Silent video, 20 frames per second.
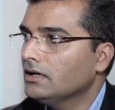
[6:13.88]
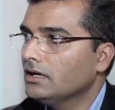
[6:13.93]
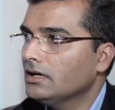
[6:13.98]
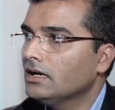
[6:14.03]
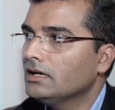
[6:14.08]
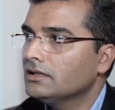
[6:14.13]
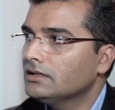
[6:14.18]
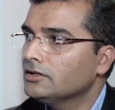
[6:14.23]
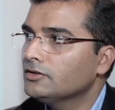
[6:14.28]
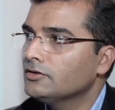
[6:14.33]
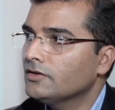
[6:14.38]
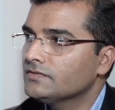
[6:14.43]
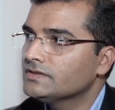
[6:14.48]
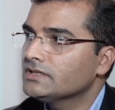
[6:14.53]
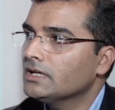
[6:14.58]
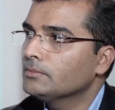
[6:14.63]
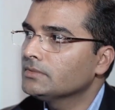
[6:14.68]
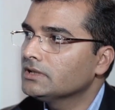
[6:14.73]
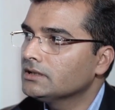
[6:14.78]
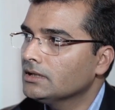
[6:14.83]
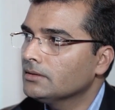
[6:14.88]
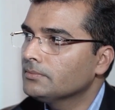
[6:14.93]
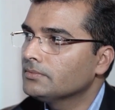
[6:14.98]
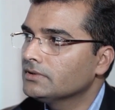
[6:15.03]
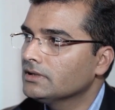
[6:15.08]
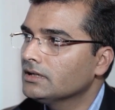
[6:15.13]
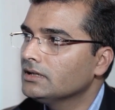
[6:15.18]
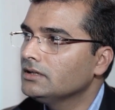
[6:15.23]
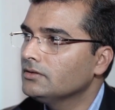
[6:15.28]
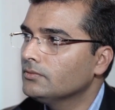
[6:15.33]
I think you have summed it up
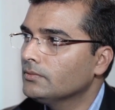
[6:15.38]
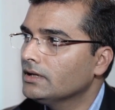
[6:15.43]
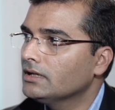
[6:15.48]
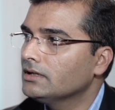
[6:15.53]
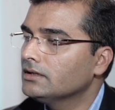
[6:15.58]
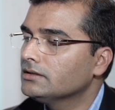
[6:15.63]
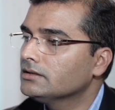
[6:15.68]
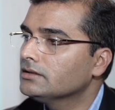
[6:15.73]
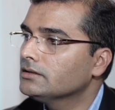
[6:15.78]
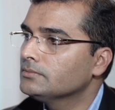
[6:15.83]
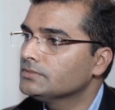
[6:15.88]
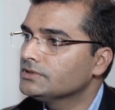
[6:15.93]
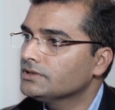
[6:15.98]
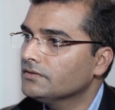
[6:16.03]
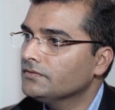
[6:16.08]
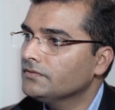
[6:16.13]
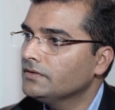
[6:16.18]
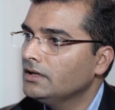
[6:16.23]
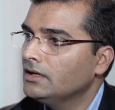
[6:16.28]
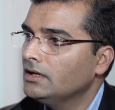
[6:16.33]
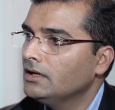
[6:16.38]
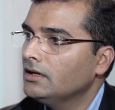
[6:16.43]
really well in terms of